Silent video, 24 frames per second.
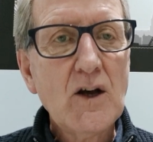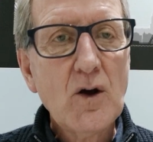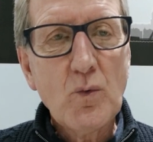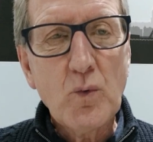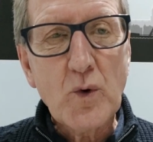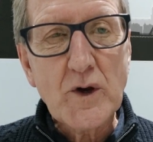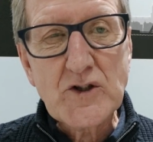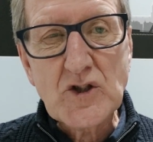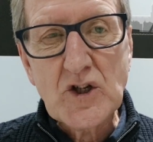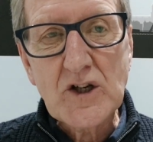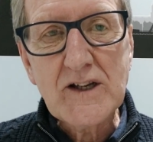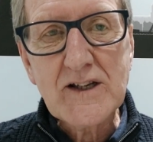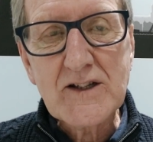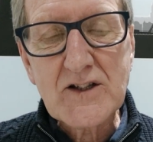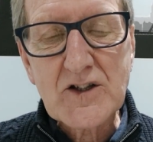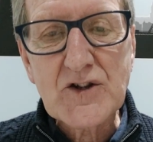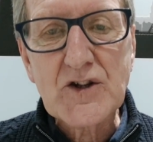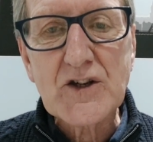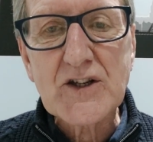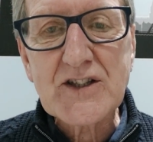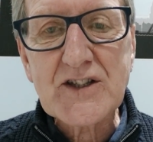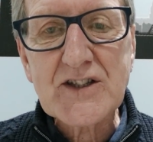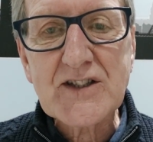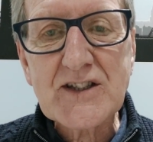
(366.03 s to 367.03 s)
which is
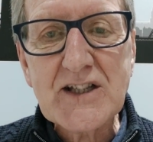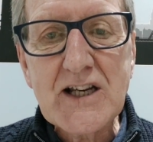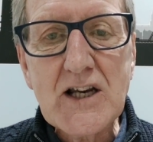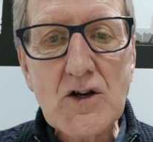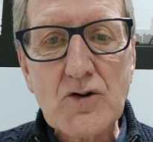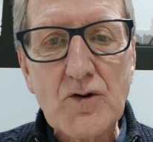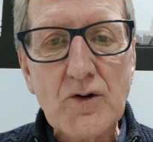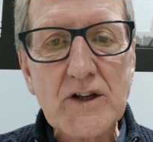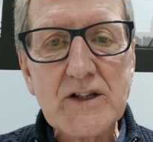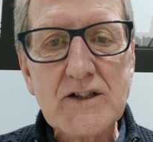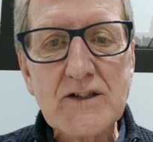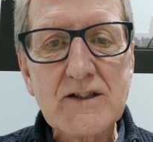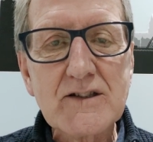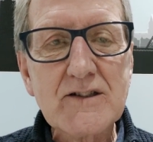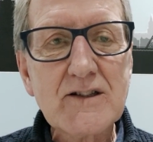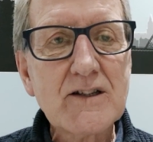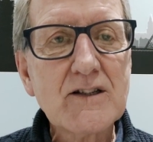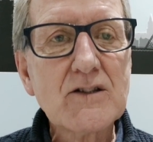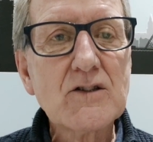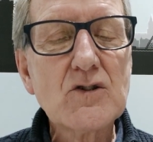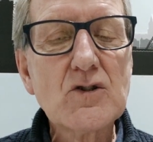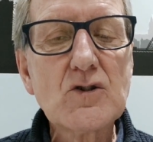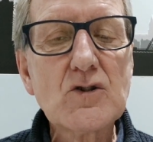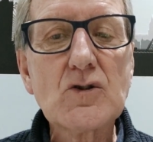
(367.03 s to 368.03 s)
the secret
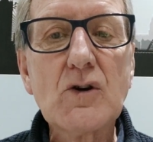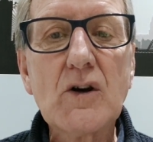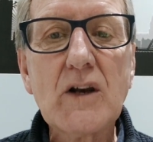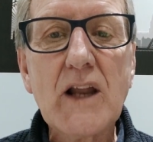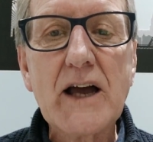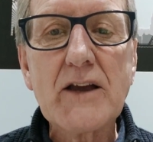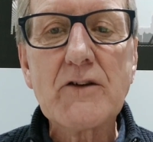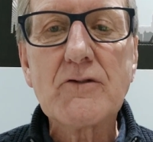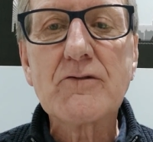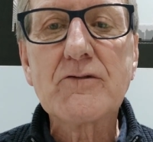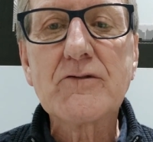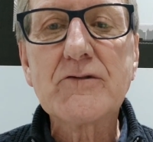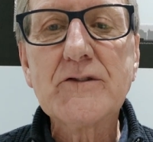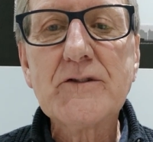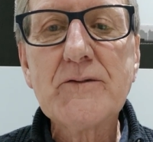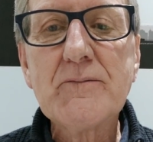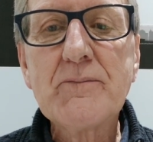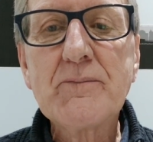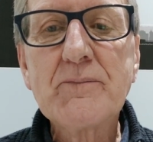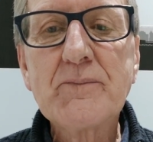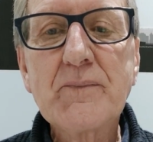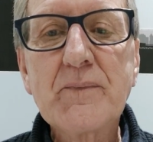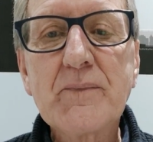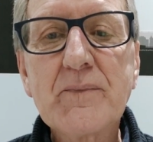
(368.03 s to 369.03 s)
to life.
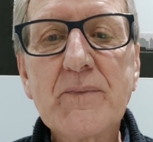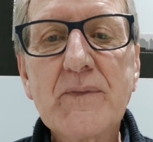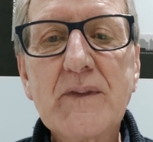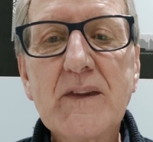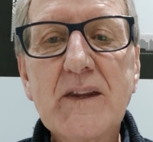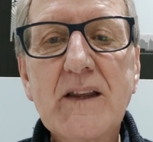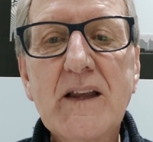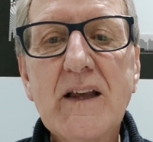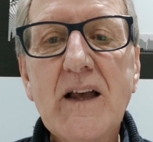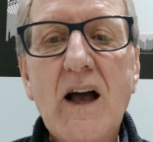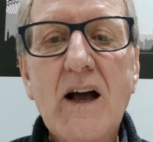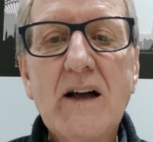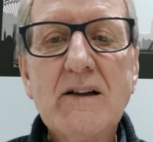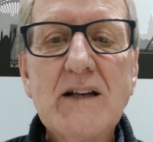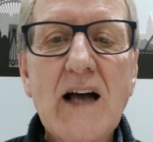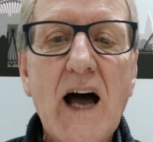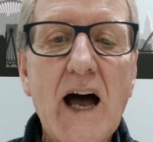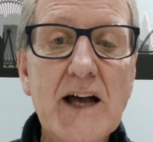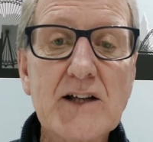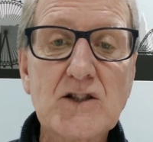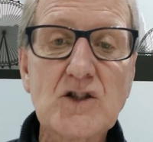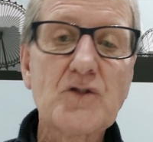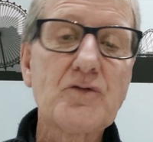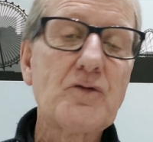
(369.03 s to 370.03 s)

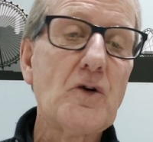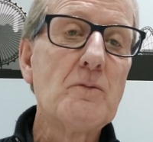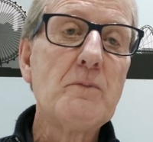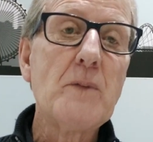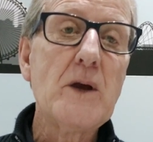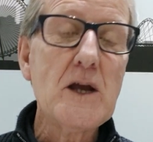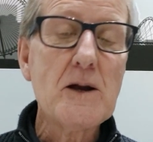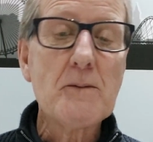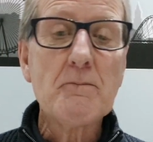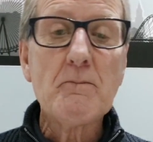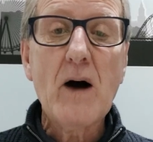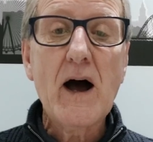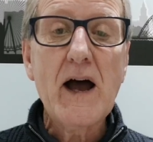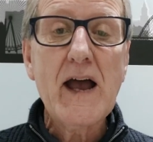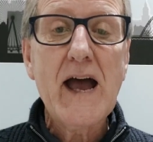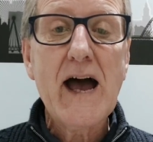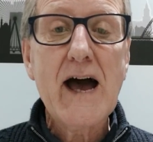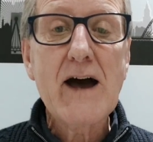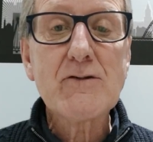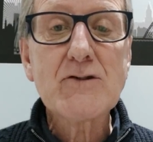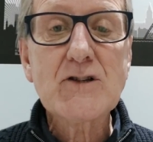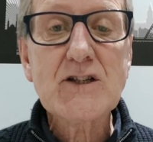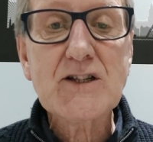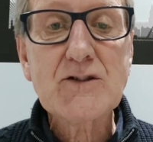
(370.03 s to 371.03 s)
As for me and my
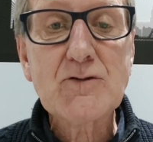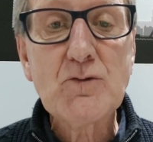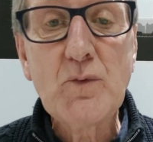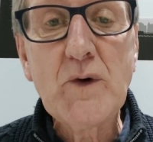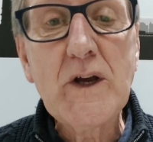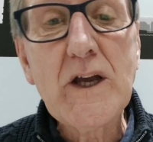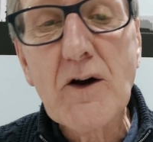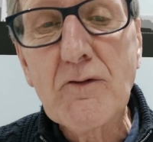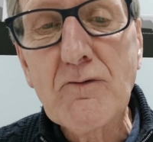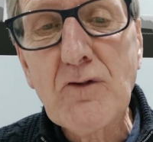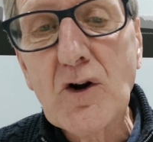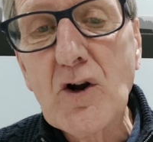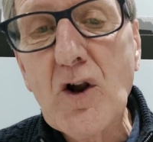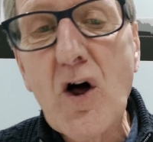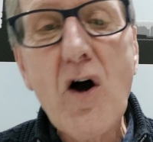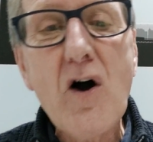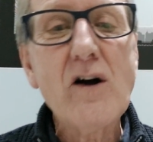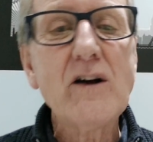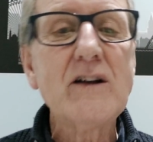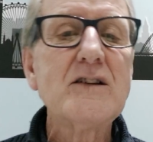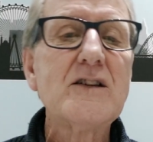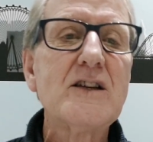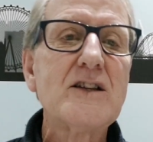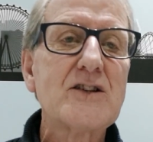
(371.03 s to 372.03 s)
house, we have
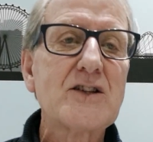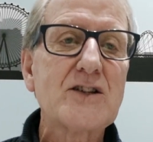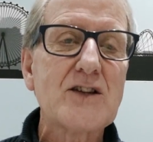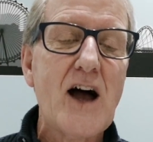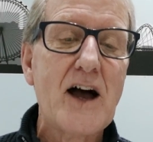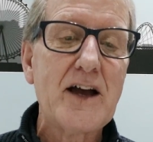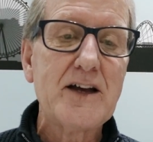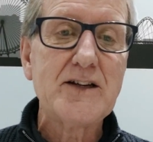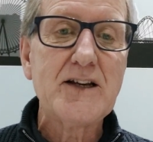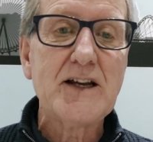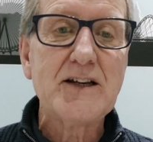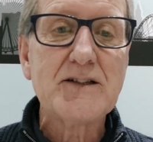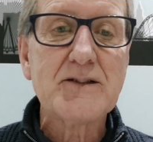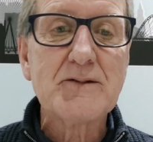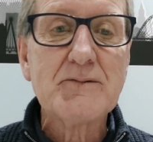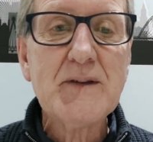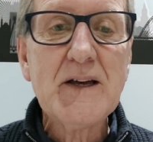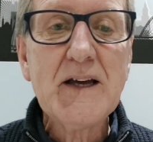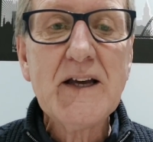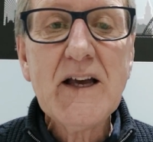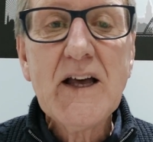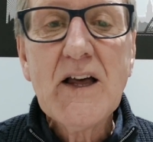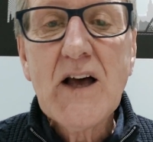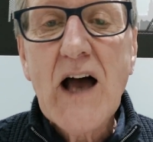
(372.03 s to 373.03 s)
long decided
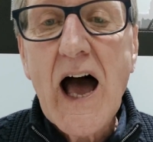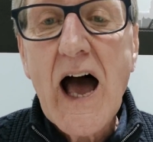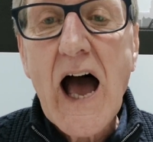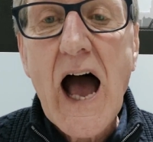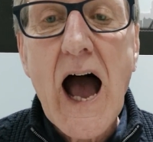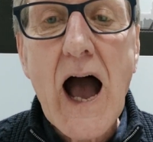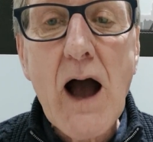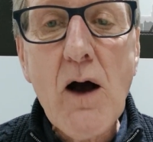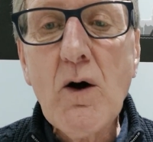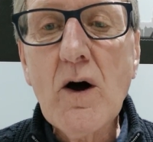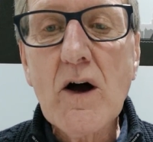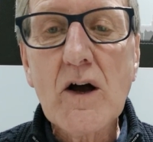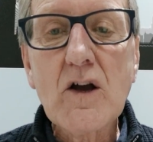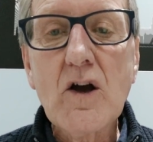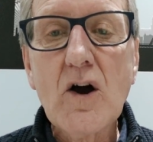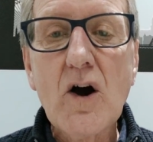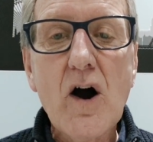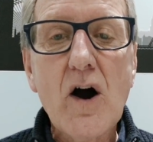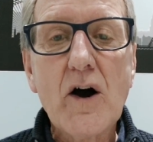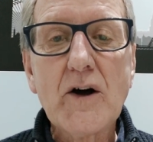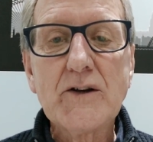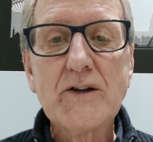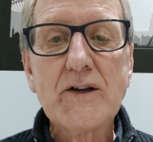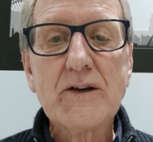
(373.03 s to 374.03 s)
our
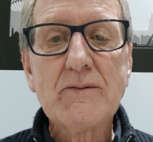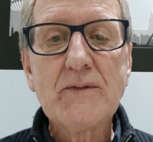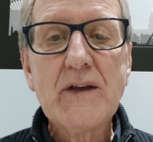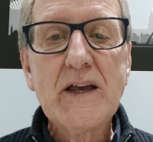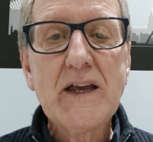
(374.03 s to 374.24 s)
God